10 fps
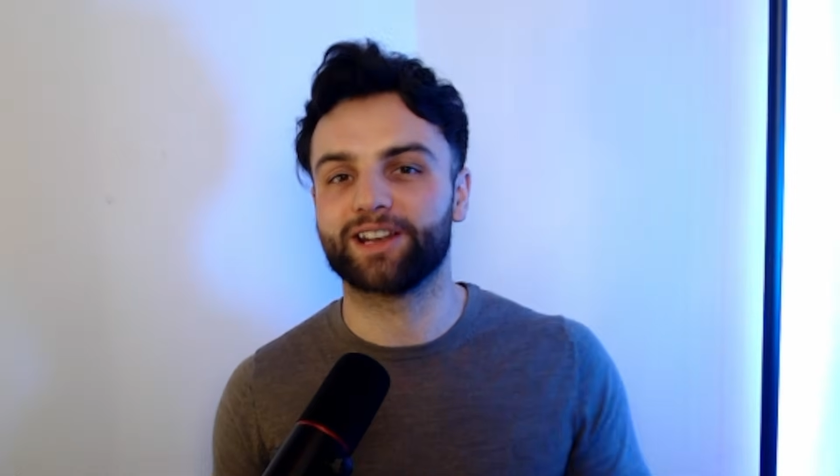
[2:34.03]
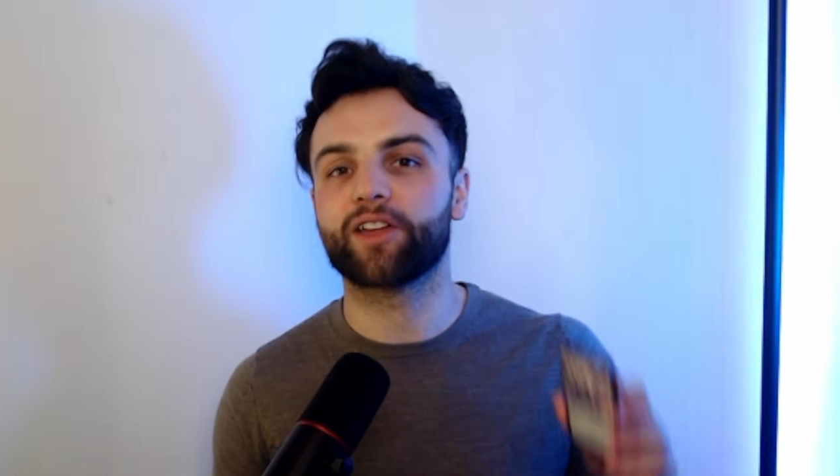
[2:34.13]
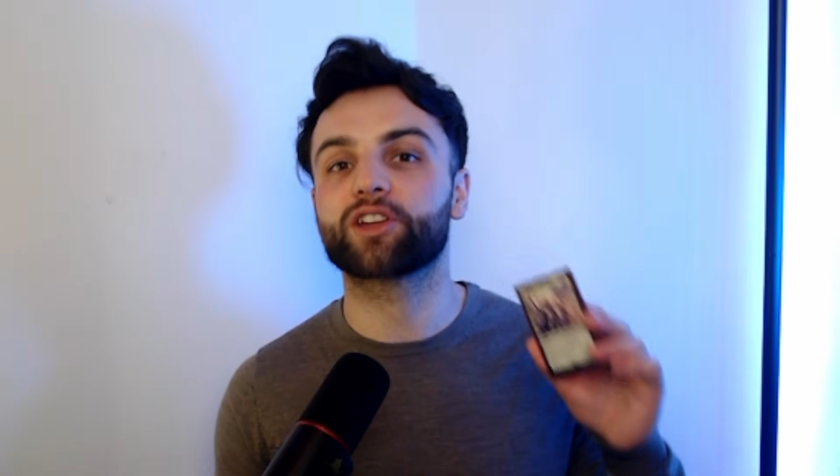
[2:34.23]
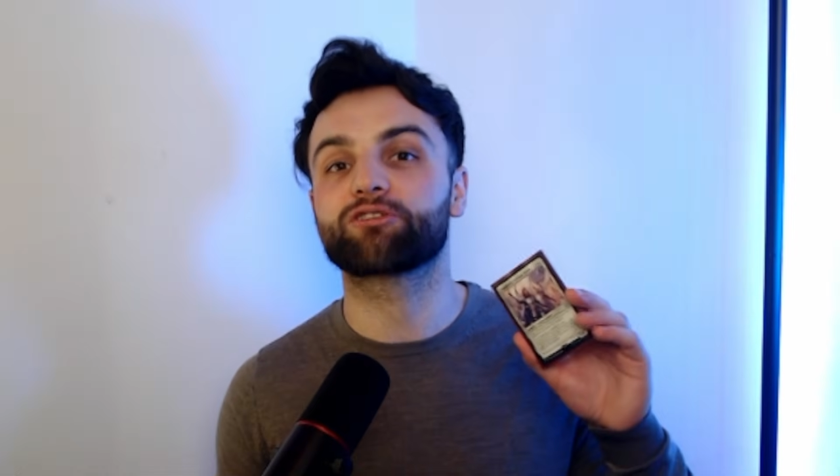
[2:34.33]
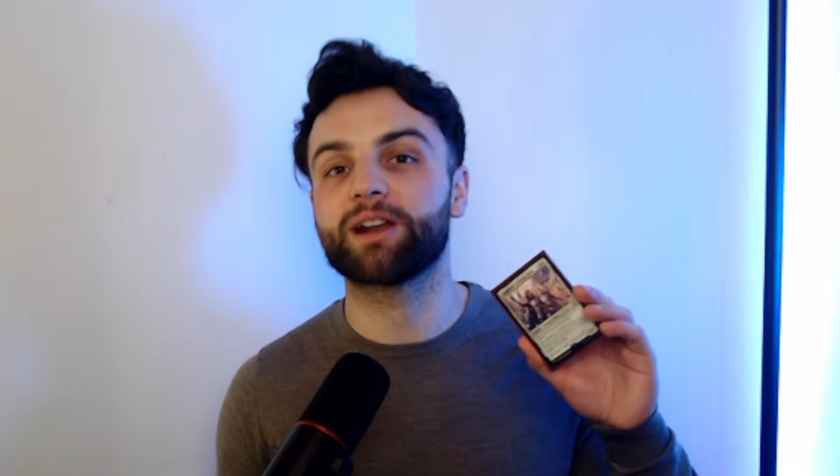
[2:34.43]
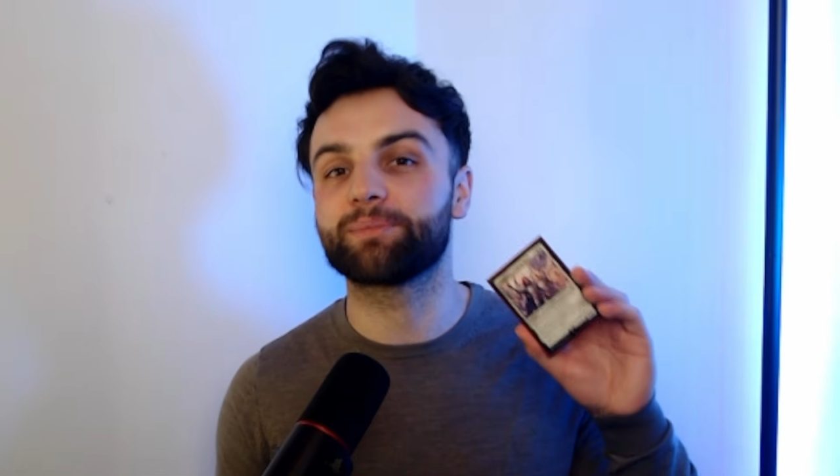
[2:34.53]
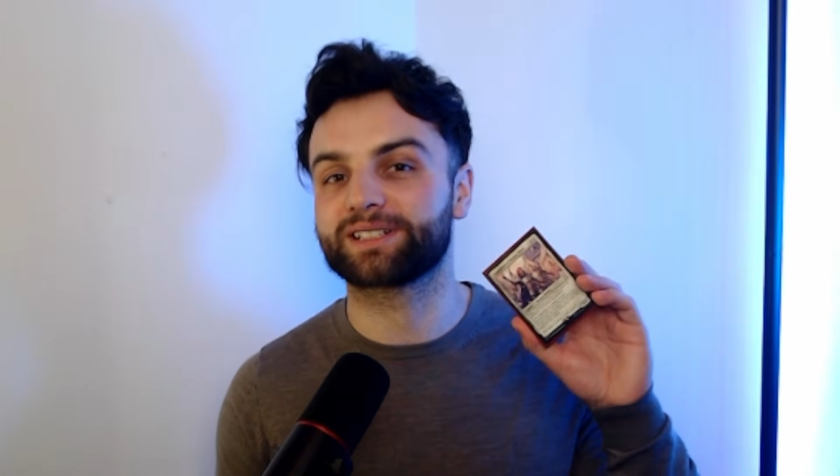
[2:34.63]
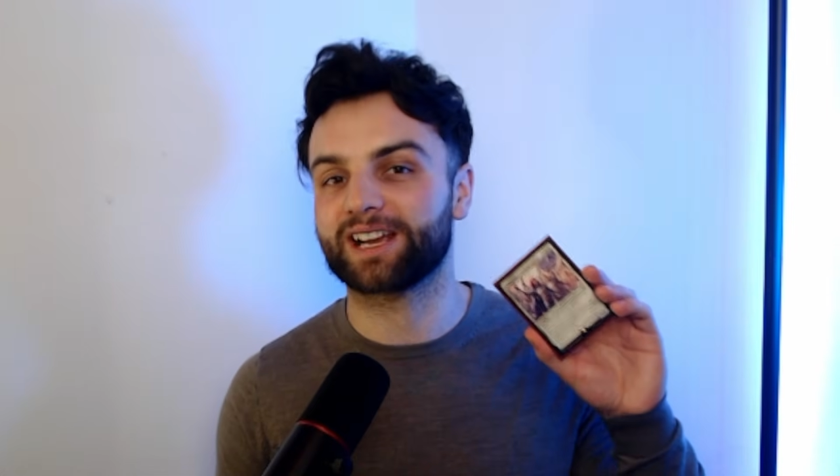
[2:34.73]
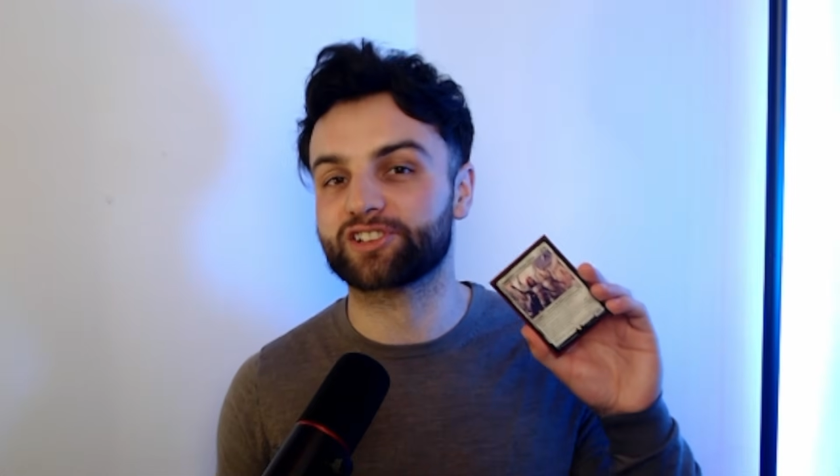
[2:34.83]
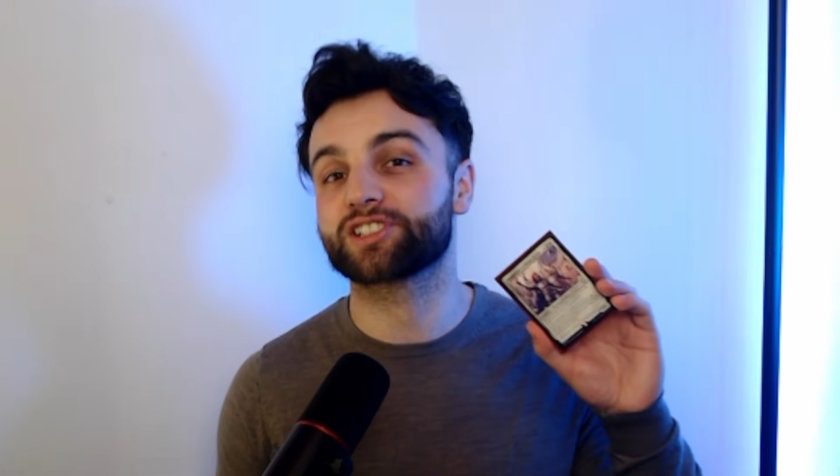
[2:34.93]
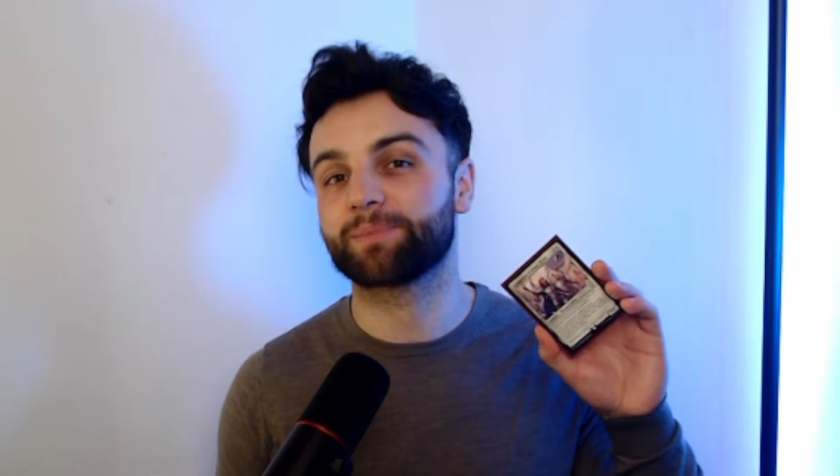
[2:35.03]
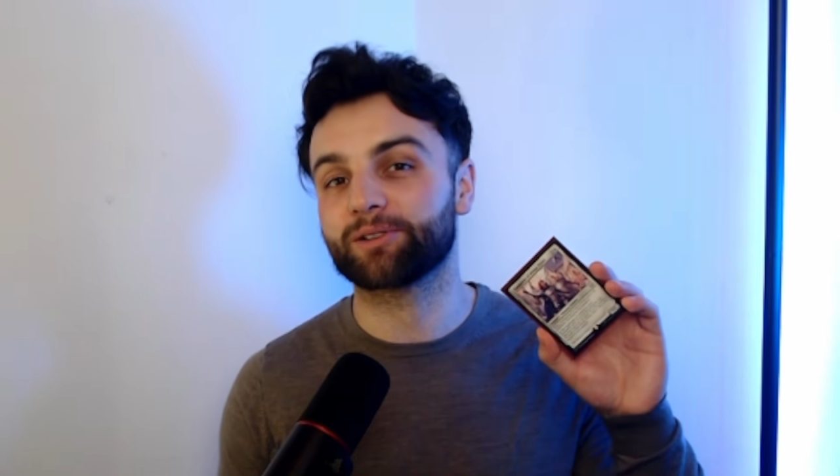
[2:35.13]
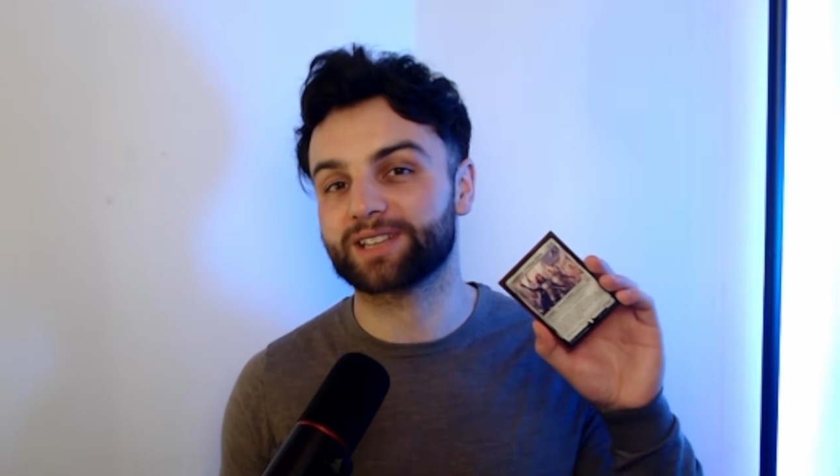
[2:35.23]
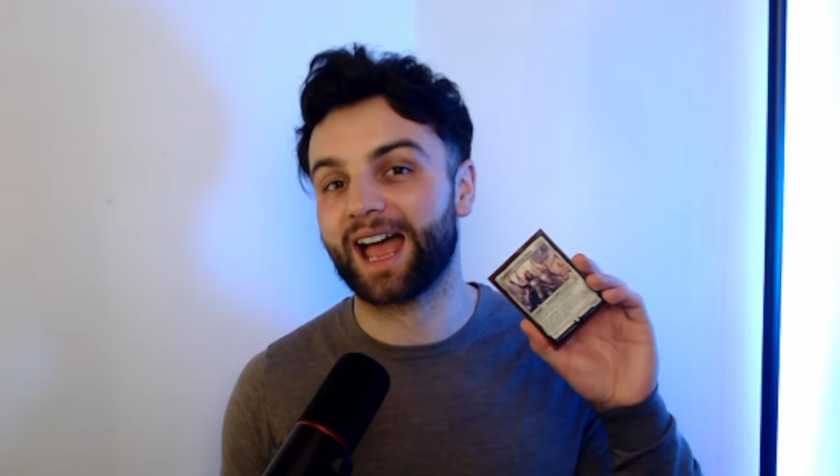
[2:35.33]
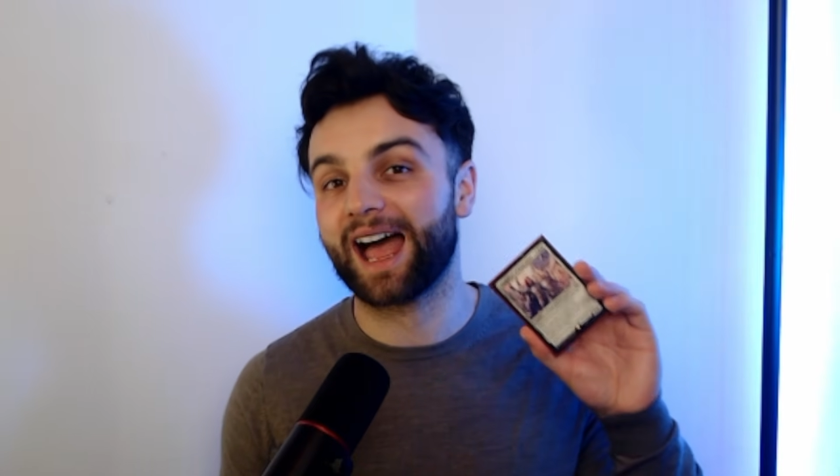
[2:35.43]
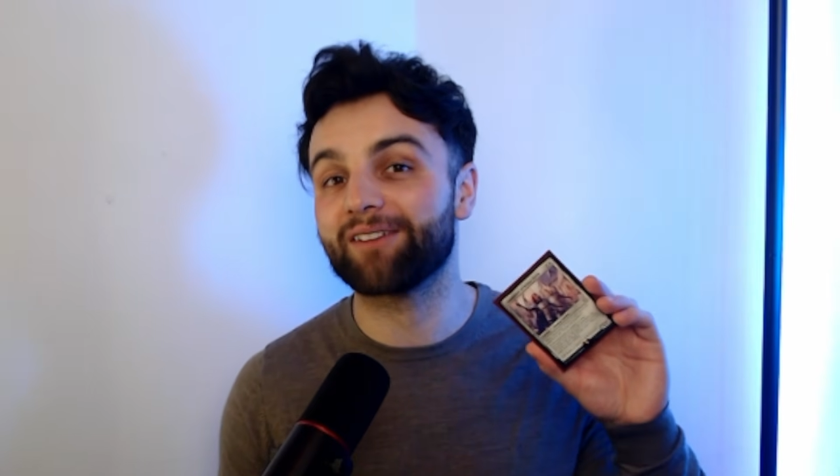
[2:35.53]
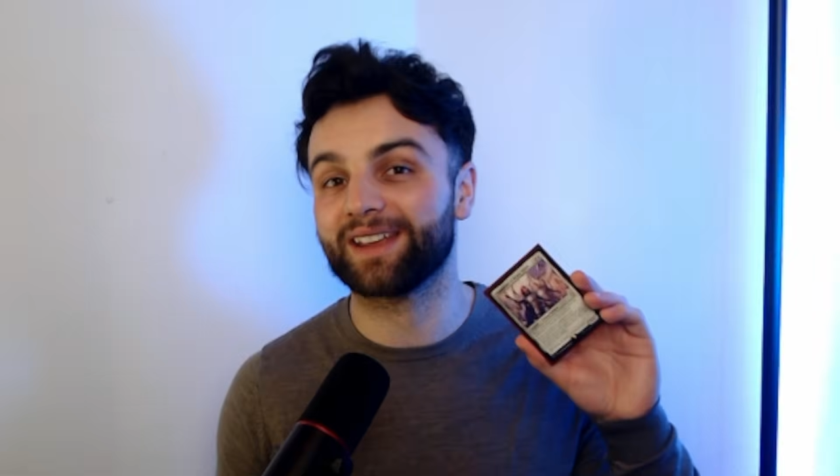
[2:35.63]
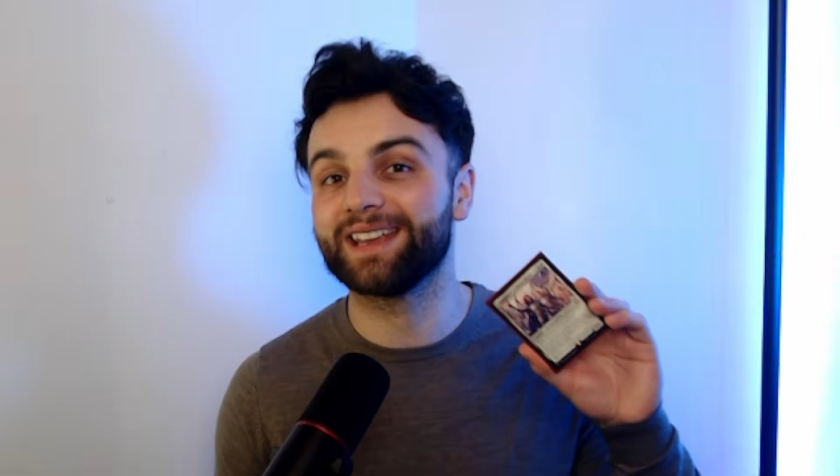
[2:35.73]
another great protection spell to have